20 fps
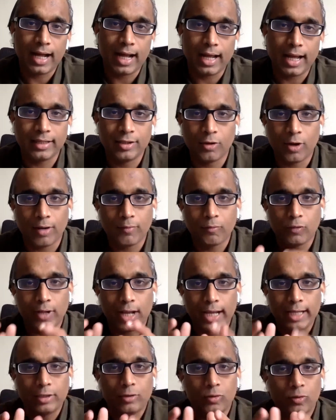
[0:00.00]
I
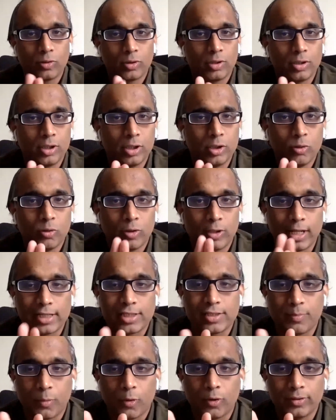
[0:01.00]
would like you to
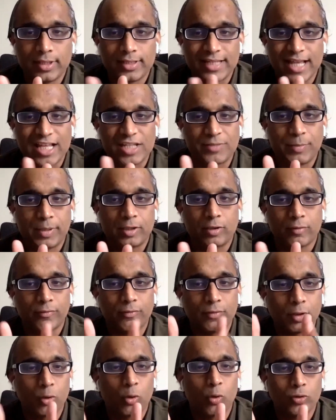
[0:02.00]
touch upon this aspect
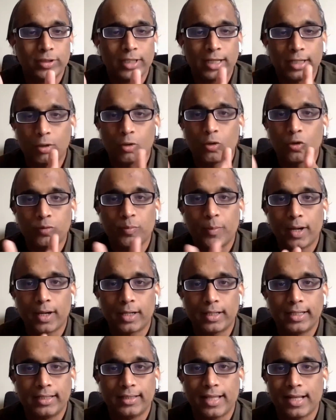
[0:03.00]
of growth and growth
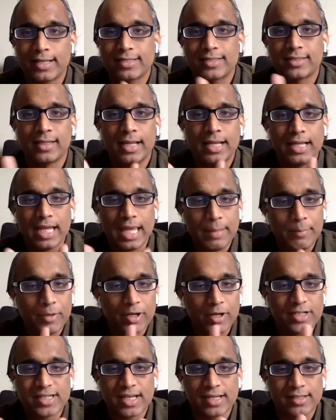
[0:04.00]
marketing that's
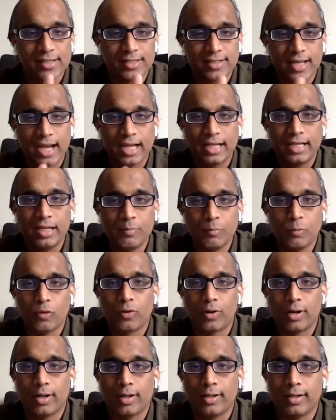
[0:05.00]
emerged as a slightly
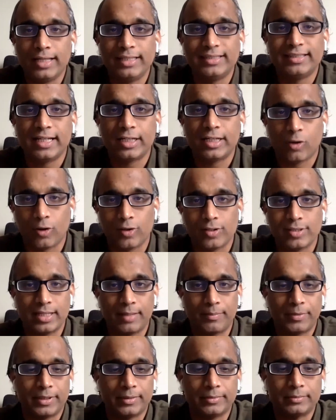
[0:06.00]
more recent
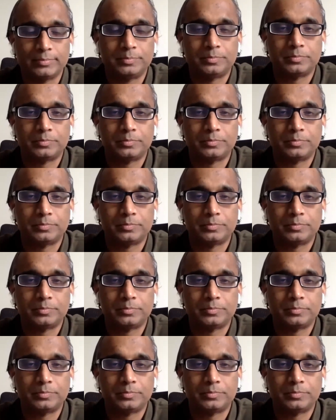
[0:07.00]
concept.